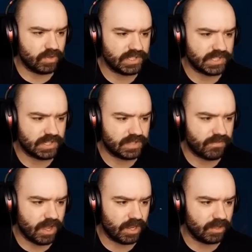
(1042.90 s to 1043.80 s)
noises and it's
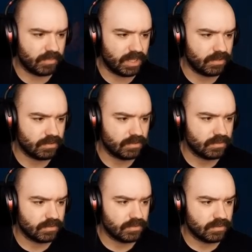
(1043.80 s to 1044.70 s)
farting on me.
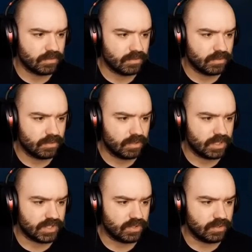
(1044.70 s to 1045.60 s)

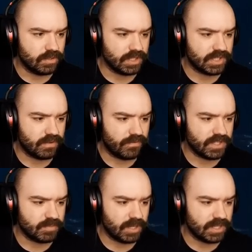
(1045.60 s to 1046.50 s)
That's good. That's a
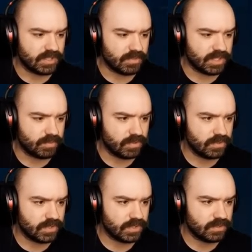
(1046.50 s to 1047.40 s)
defense mechanism, I
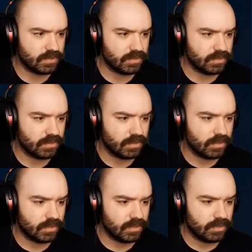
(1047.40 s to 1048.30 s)
suppose.
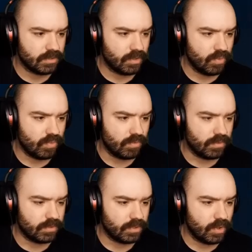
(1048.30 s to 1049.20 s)
Oh,
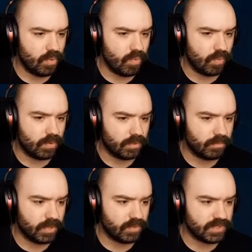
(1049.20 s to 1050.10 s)
oh,
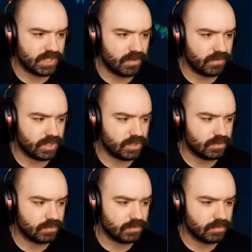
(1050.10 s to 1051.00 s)
metal salvage.